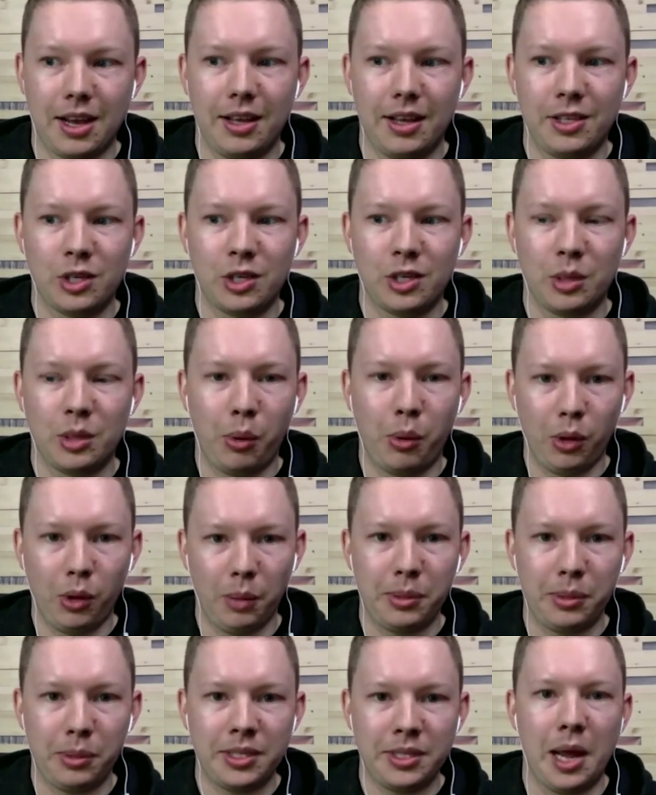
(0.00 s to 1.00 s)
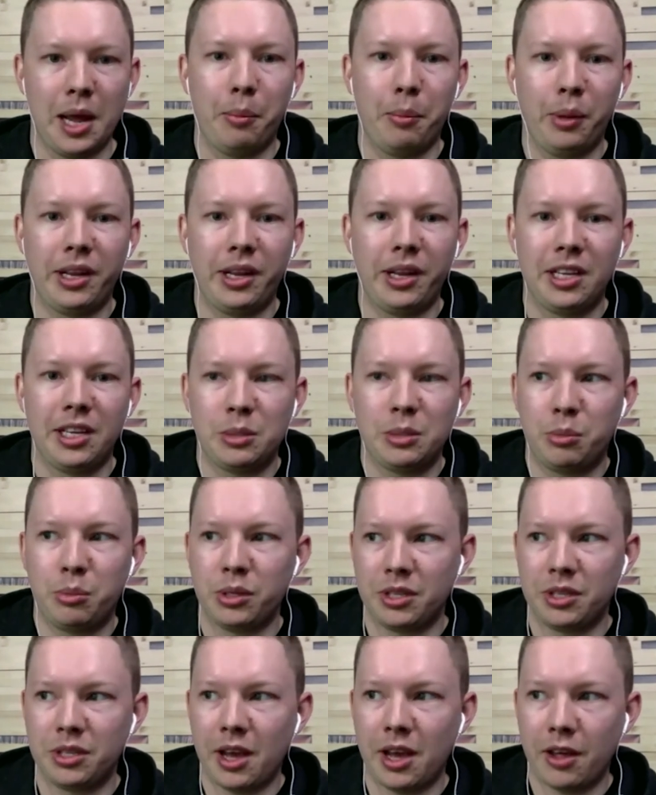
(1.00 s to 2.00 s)
he's going to pull up a template he's
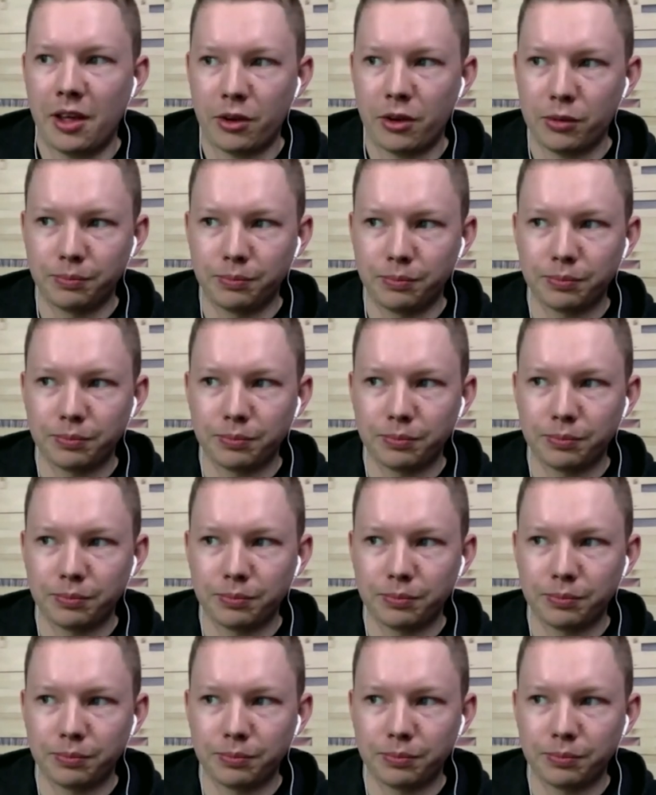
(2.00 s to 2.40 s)
put together